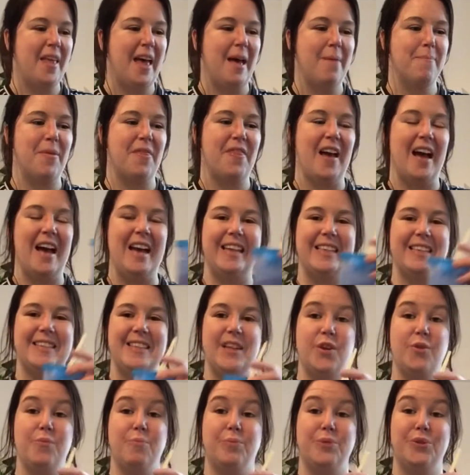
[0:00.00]
But that is now
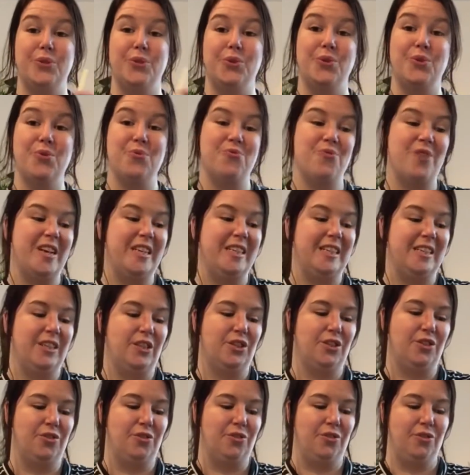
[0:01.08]
blue, ready
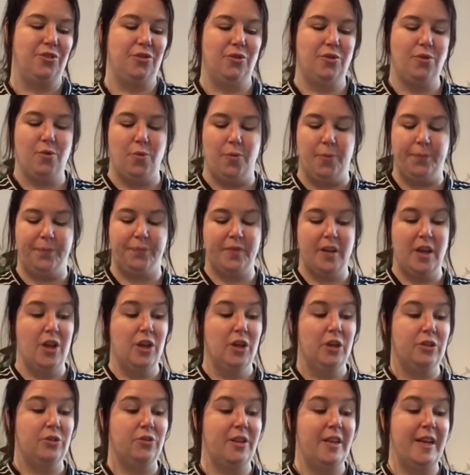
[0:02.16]
to go.
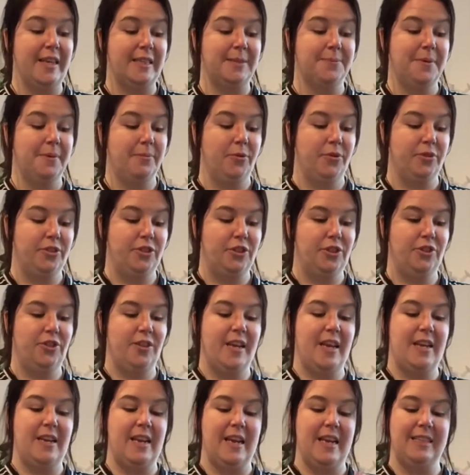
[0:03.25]
So the next one I'm going to do
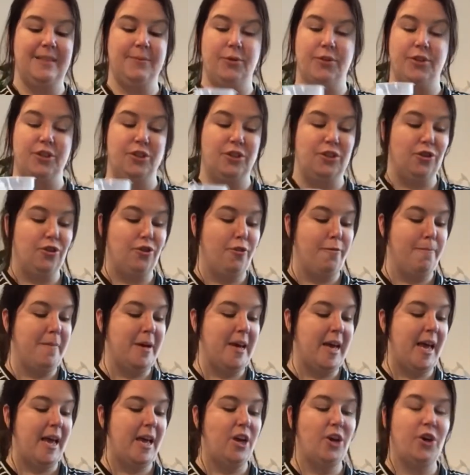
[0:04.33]
then is I'm going to do
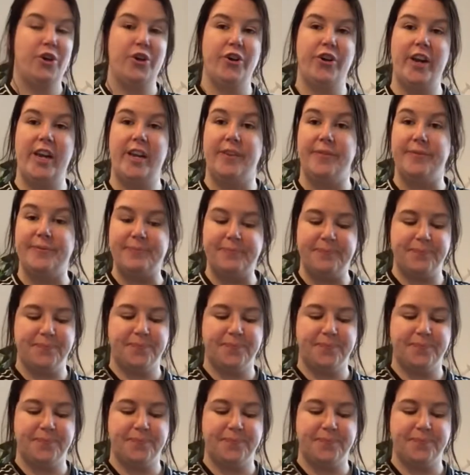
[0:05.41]
my green.